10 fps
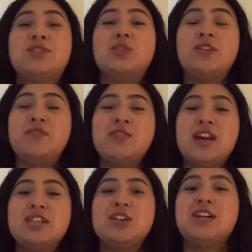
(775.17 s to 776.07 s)
So if you
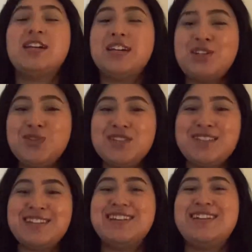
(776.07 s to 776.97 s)
guys are
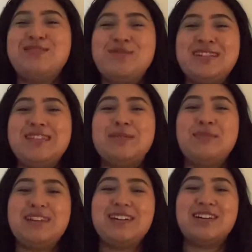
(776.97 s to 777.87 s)
interested in winning the
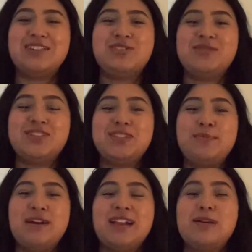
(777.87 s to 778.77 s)
Mini Controversy
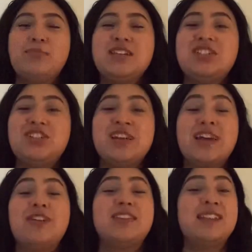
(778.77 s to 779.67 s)
Palette, please check
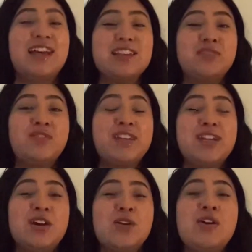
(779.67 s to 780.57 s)
out the last
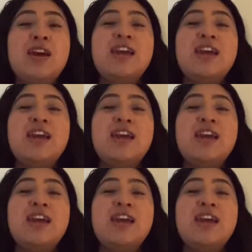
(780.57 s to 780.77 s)
video.